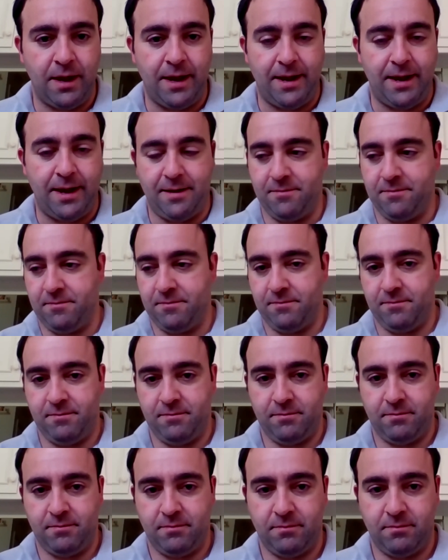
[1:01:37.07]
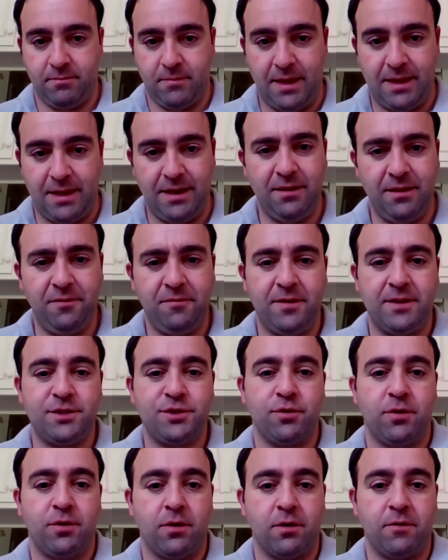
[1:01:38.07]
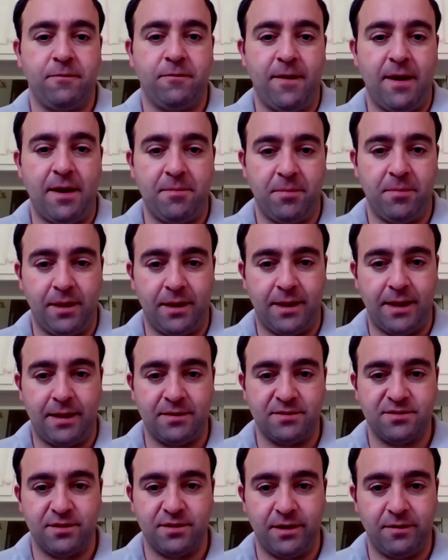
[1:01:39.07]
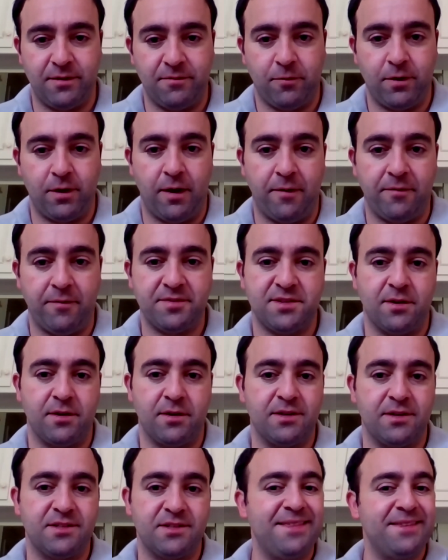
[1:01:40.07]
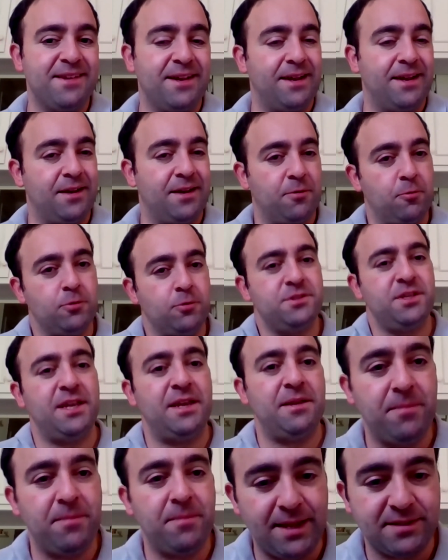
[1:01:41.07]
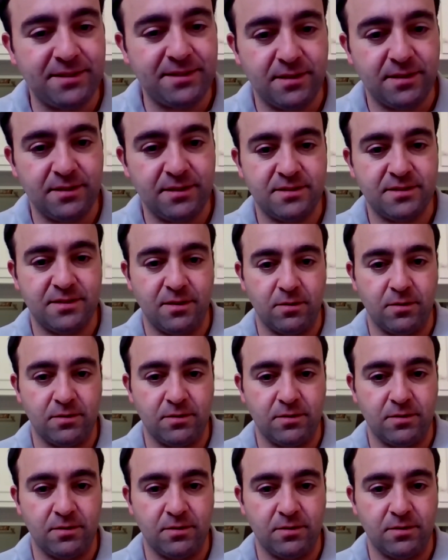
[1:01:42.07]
An individual or family counseling for an officer, is that done on a routine basis,